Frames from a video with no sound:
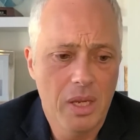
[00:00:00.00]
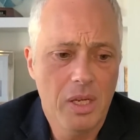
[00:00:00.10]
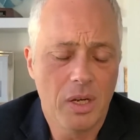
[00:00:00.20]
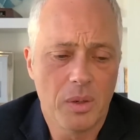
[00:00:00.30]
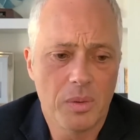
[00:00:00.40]

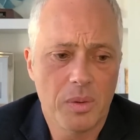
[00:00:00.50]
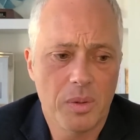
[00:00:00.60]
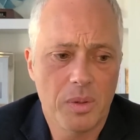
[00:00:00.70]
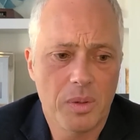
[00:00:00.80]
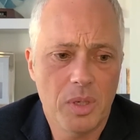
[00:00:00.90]
You know,
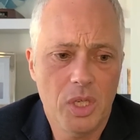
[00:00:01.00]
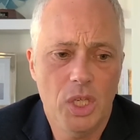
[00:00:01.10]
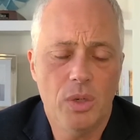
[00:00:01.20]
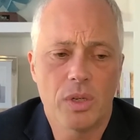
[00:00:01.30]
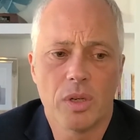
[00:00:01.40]

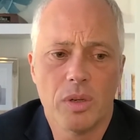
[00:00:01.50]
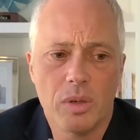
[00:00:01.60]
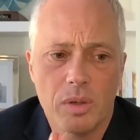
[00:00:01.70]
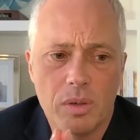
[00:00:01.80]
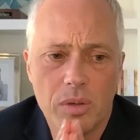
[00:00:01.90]
you
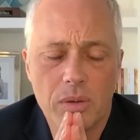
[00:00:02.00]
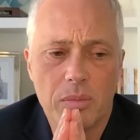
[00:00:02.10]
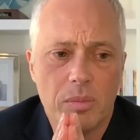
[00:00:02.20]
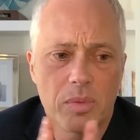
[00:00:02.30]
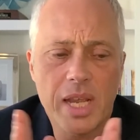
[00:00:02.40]
can
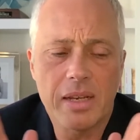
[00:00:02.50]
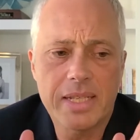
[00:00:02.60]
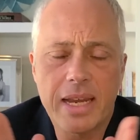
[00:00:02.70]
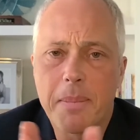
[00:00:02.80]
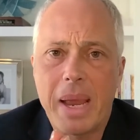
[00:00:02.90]
take,
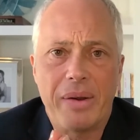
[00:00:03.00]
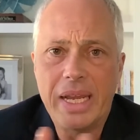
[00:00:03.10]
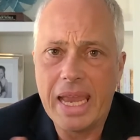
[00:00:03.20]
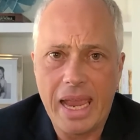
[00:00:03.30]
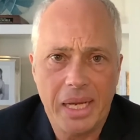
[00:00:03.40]
take a Mary
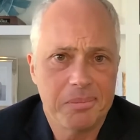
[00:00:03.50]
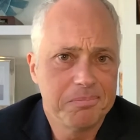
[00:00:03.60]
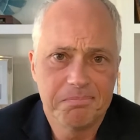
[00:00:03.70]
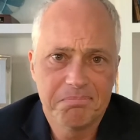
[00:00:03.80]
Kay,